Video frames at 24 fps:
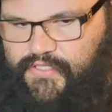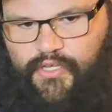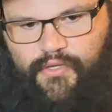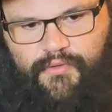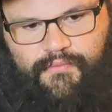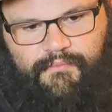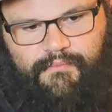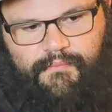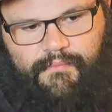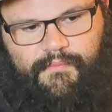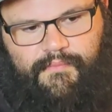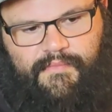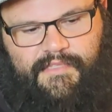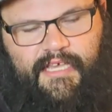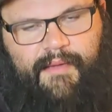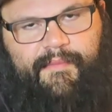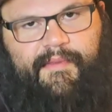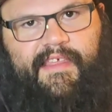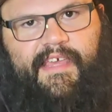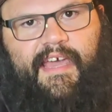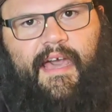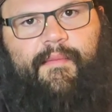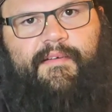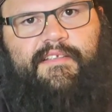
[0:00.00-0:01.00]
So
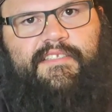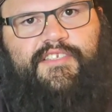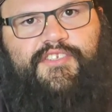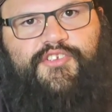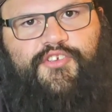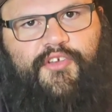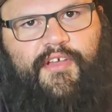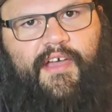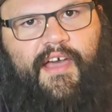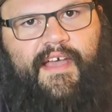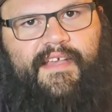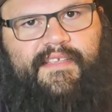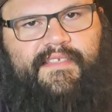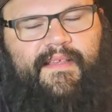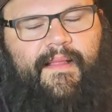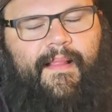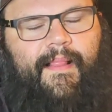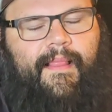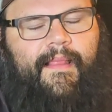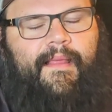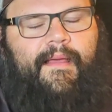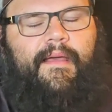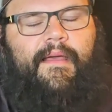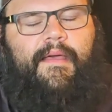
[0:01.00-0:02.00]
tell me in the comments, did you guys
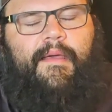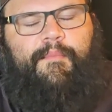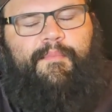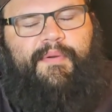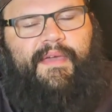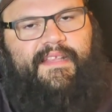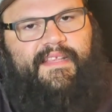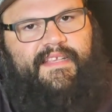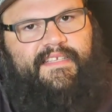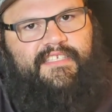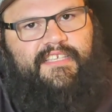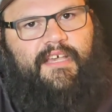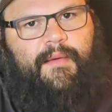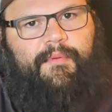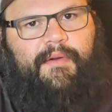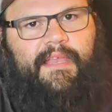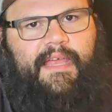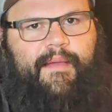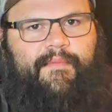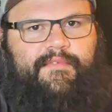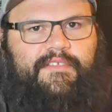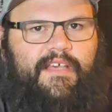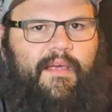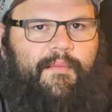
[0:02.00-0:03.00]
pick this up
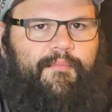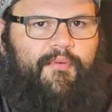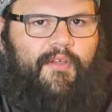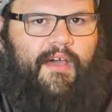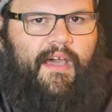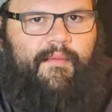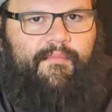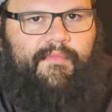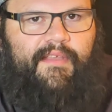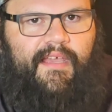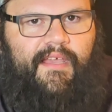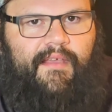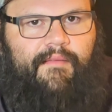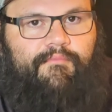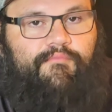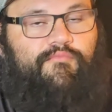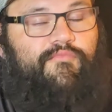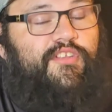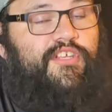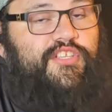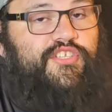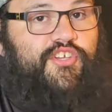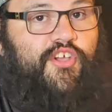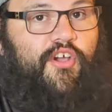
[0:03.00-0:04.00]
on Amazon Prime Day?
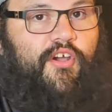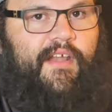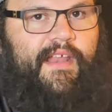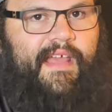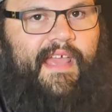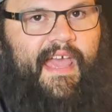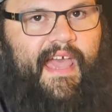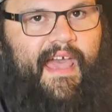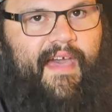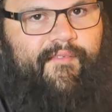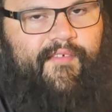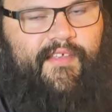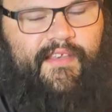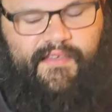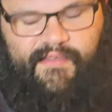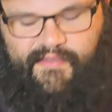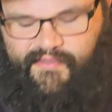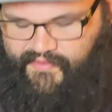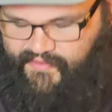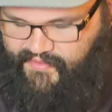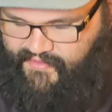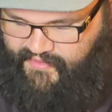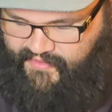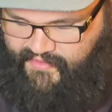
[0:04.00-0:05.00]
Did you already have
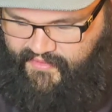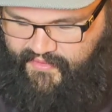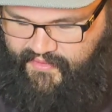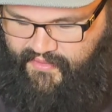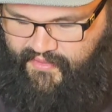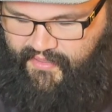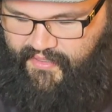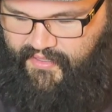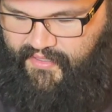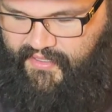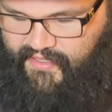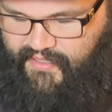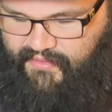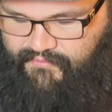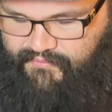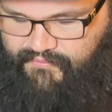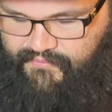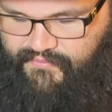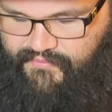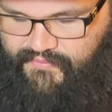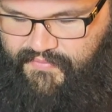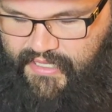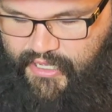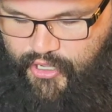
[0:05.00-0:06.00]
it? I
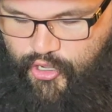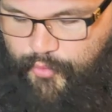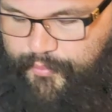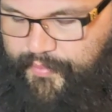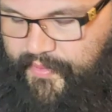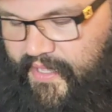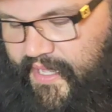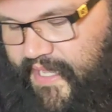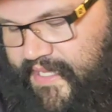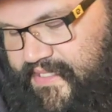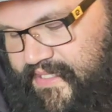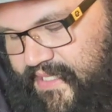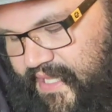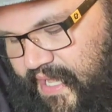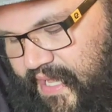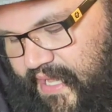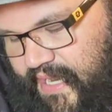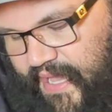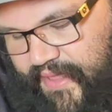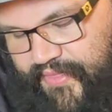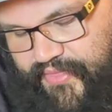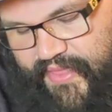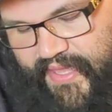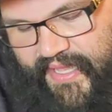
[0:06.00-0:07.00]
hope you guys
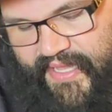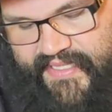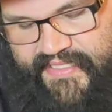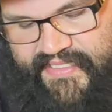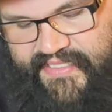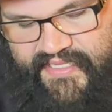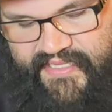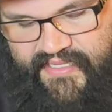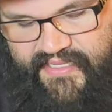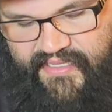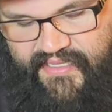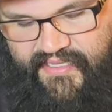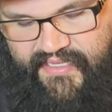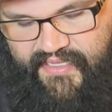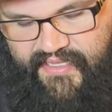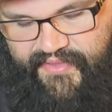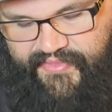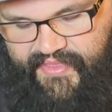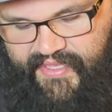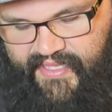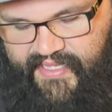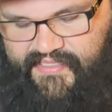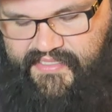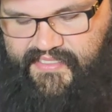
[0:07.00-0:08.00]
did. I think it's
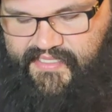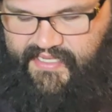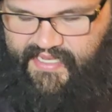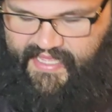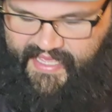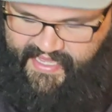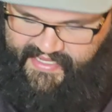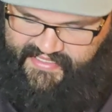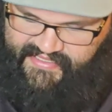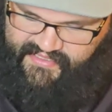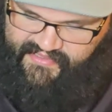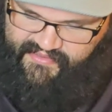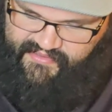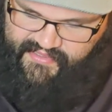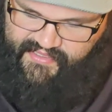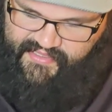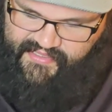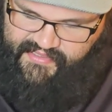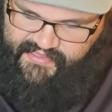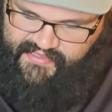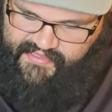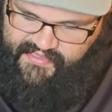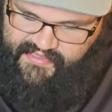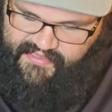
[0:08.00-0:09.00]
an
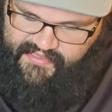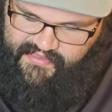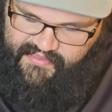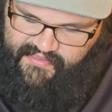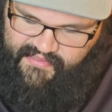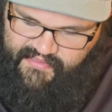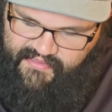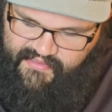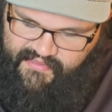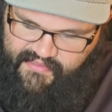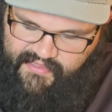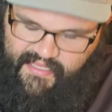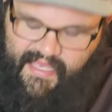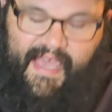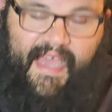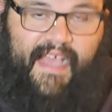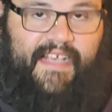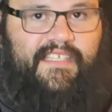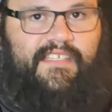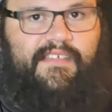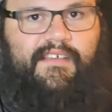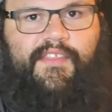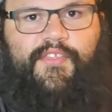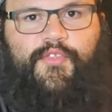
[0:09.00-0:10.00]
excellent
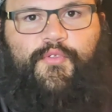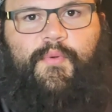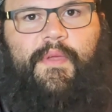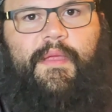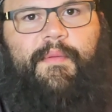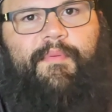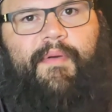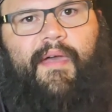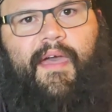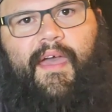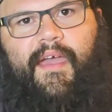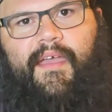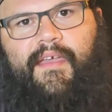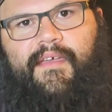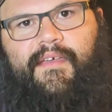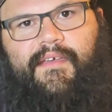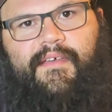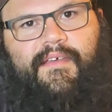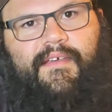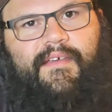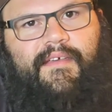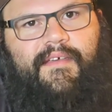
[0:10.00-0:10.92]
3-pack.